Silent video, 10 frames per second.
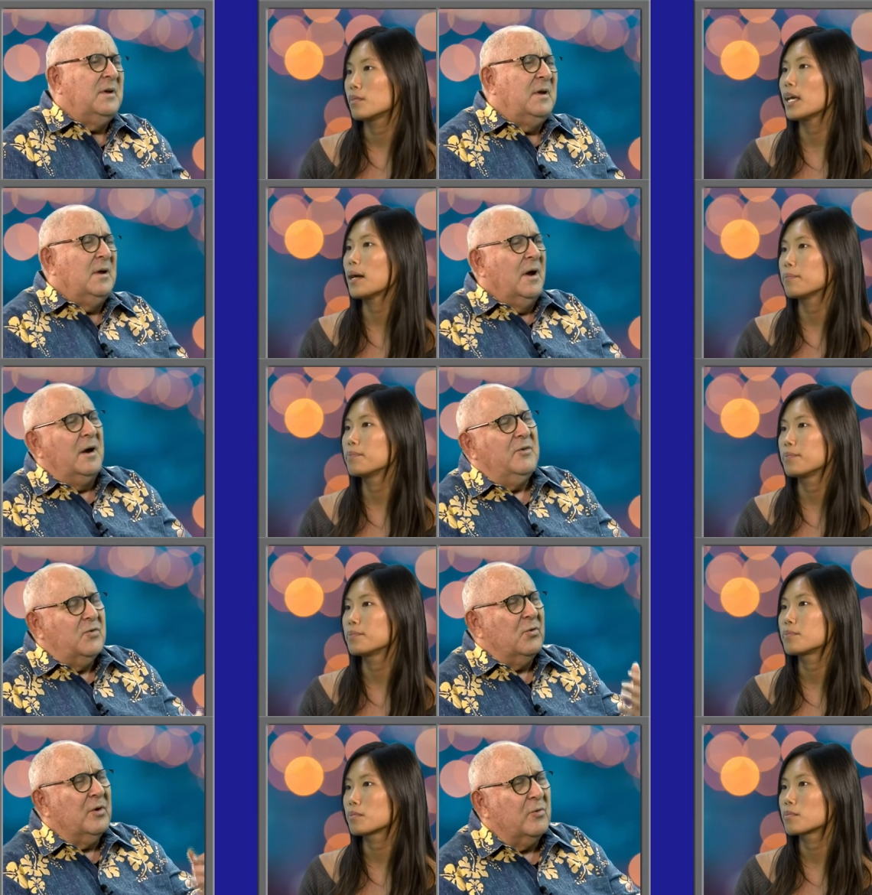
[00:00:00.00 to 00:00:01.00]
Speaker 1: Yeah. I
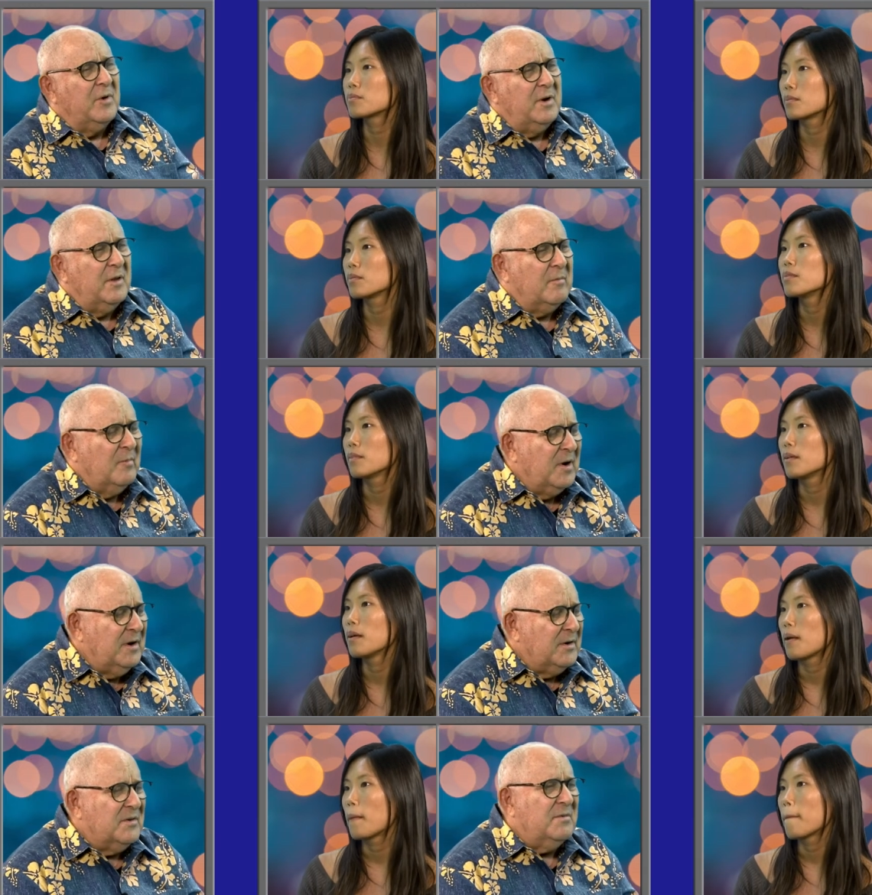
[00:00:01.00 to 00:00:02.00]
sure agree that
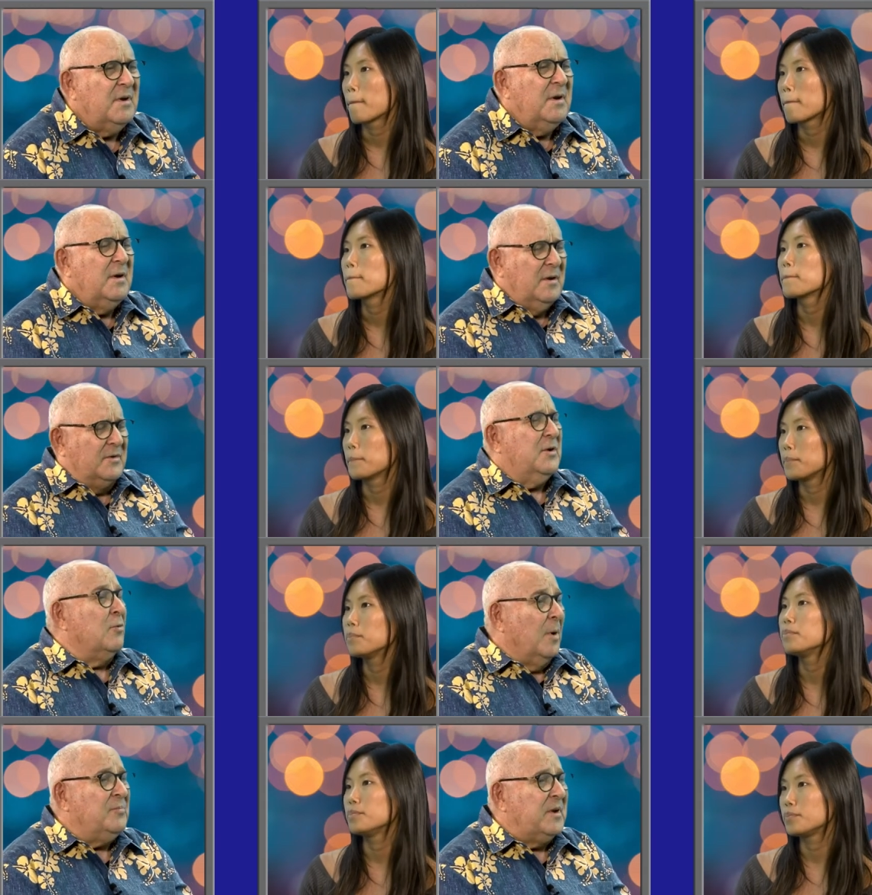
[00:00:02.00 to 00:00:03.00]
money is, is
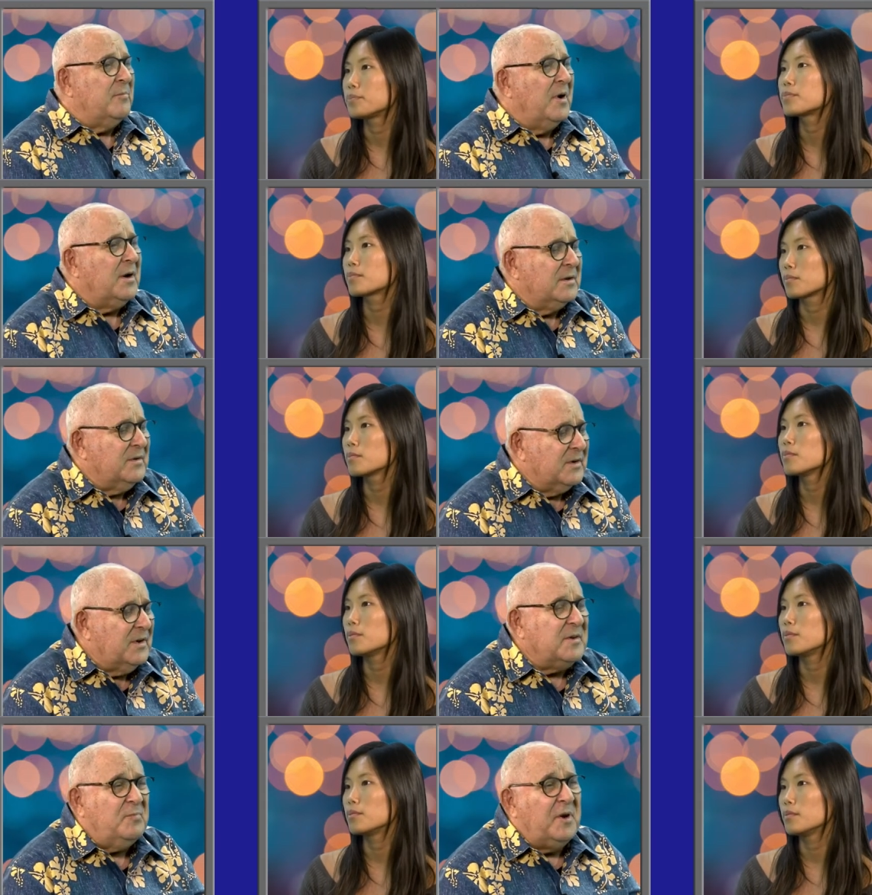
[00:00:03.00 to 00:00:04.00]
corrupting politics,
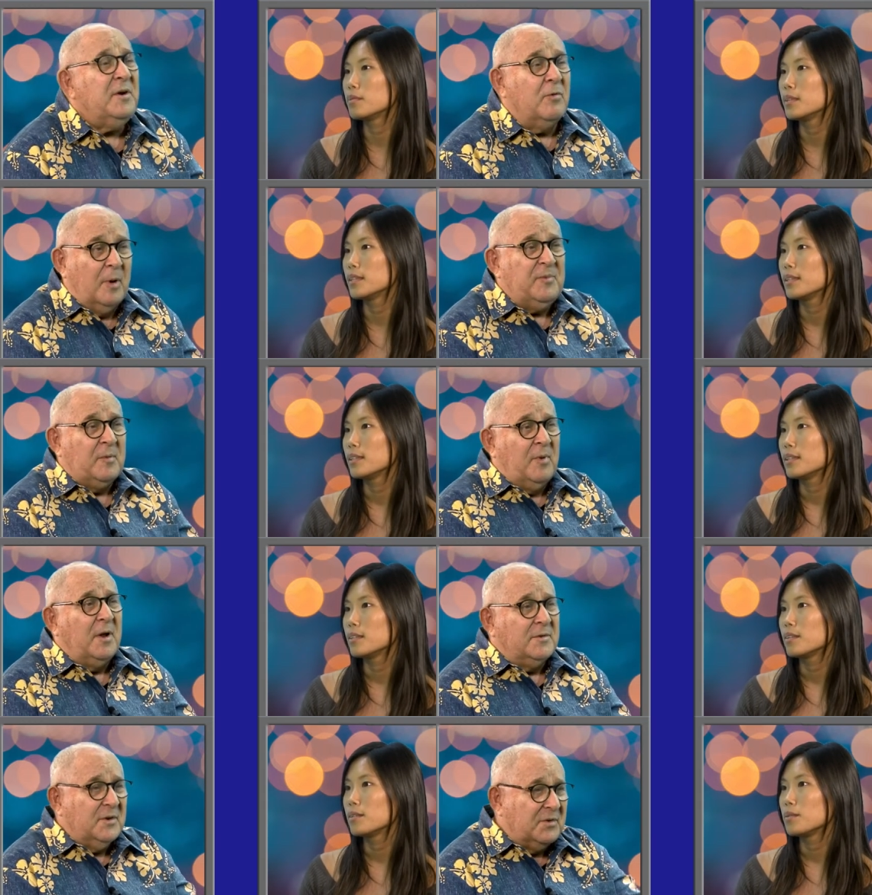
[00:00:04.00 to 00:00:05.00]
has been corrupting
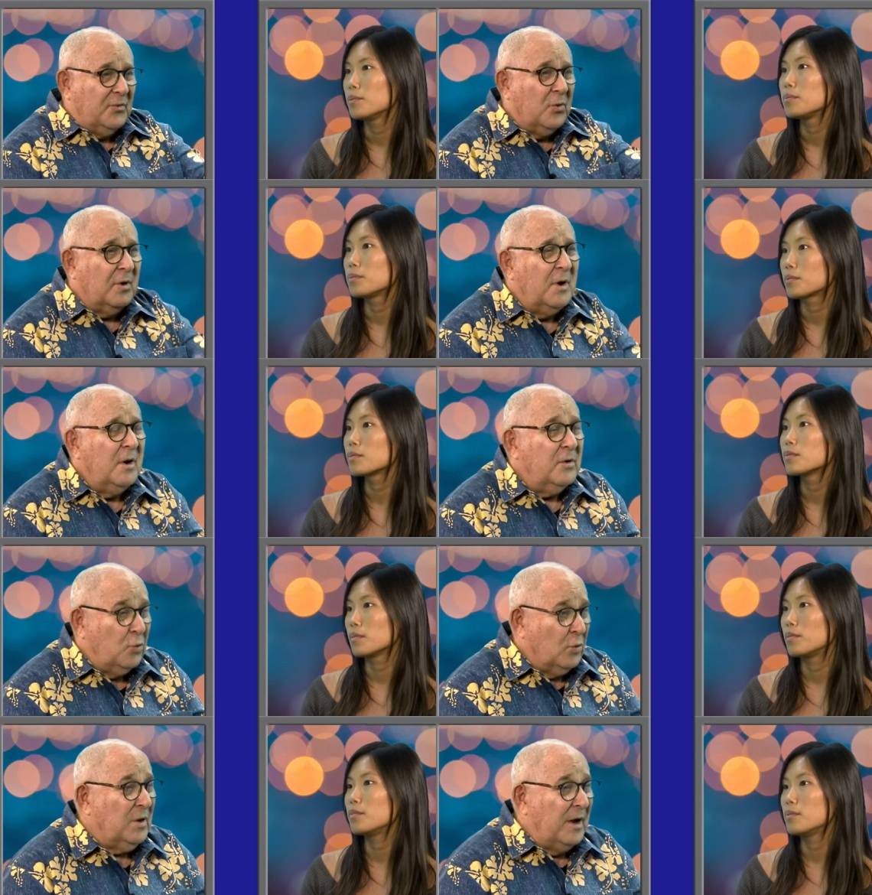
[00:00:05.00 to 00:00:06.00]
politics for
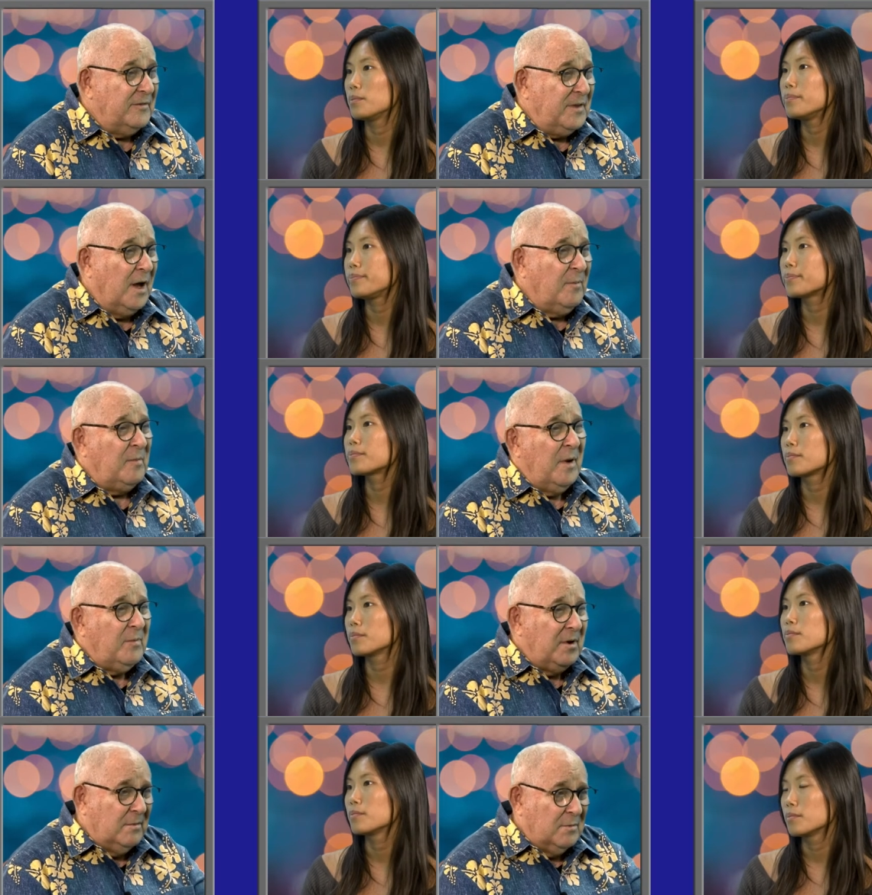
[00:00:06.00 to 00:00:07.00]
your lifetime and
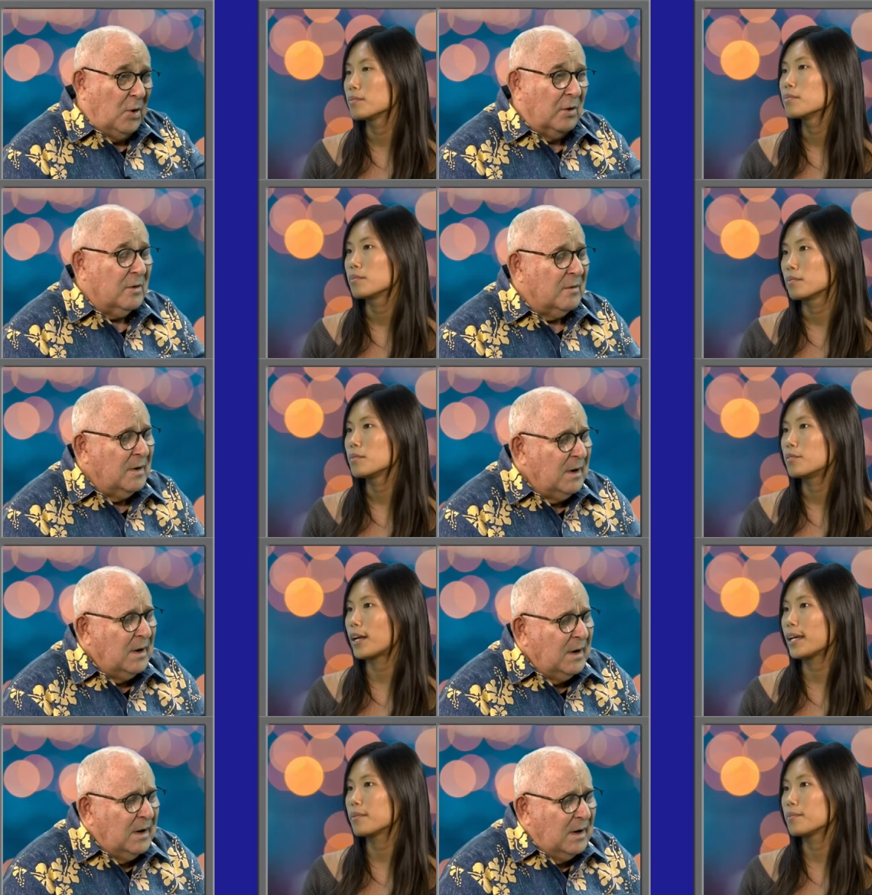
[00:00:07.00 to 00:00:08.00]
maybe longer.
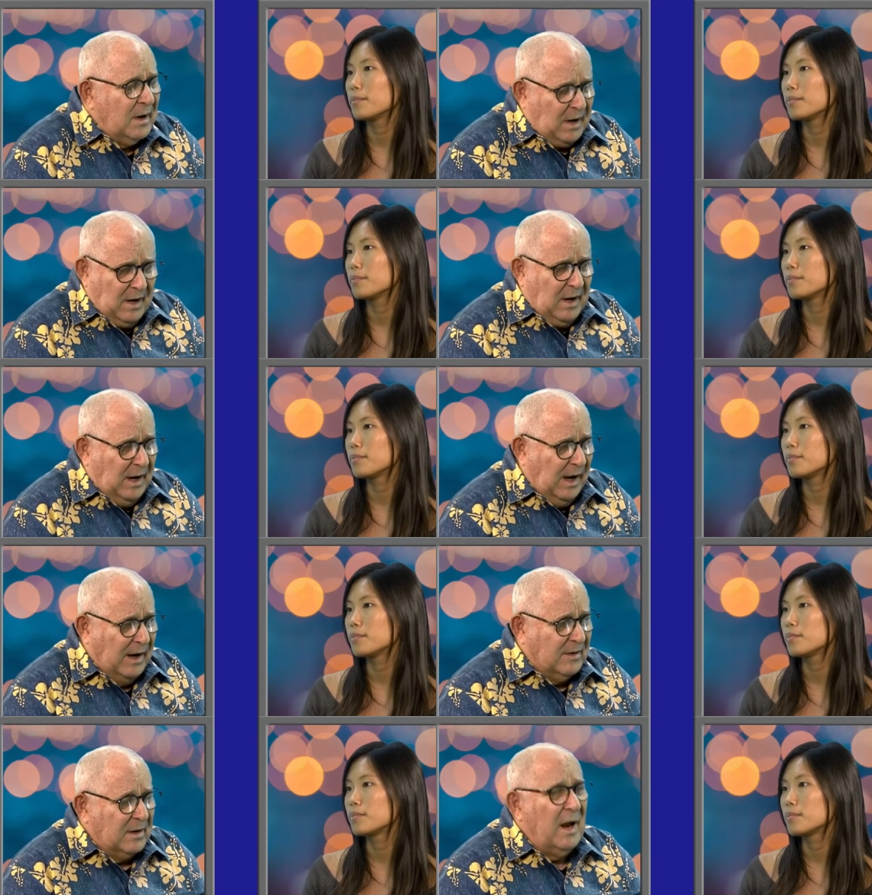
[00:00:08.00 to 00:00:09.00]
Right.
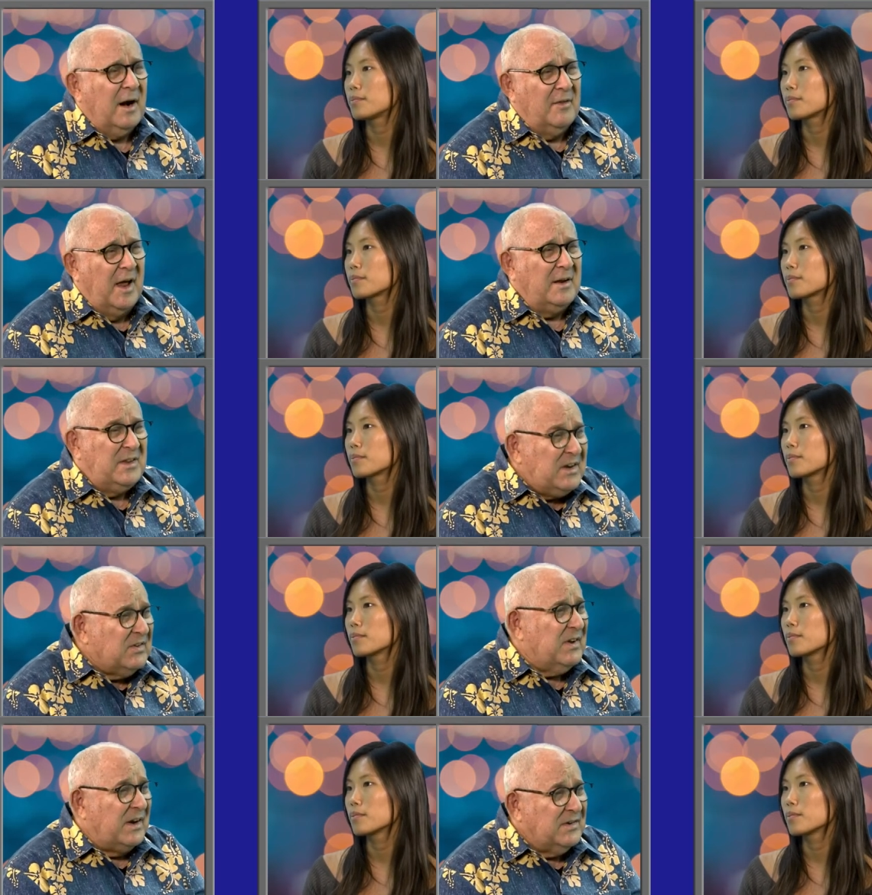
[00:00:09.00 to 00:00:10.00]
And a lot of that
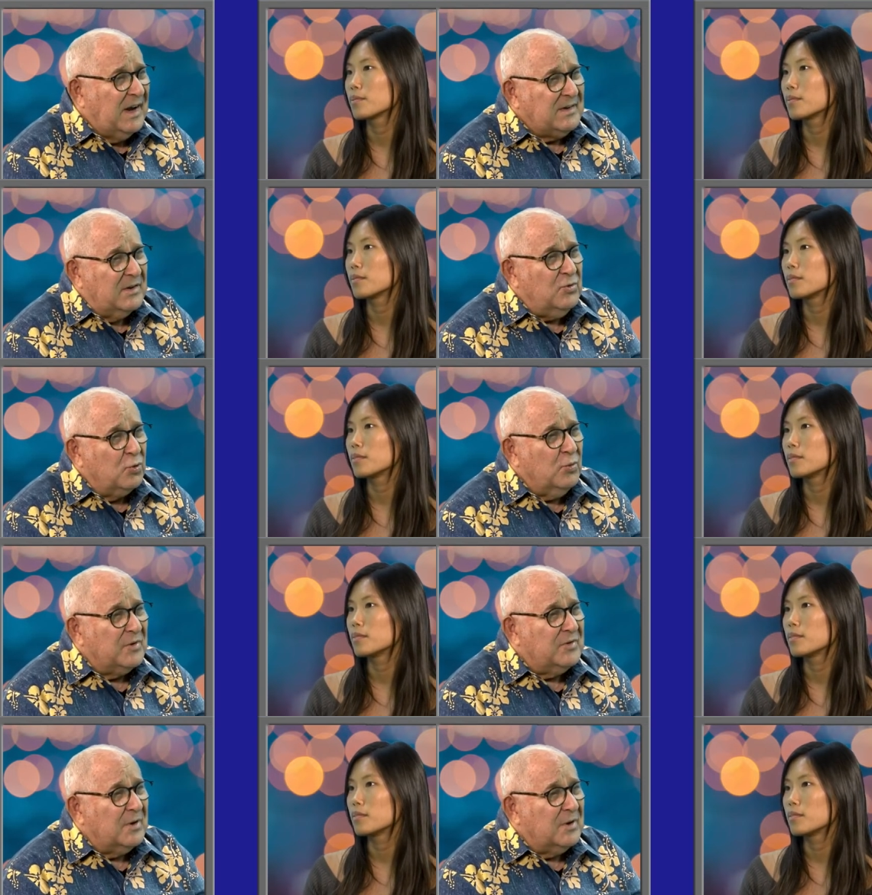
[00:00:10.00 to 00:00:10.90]
these days has to do with,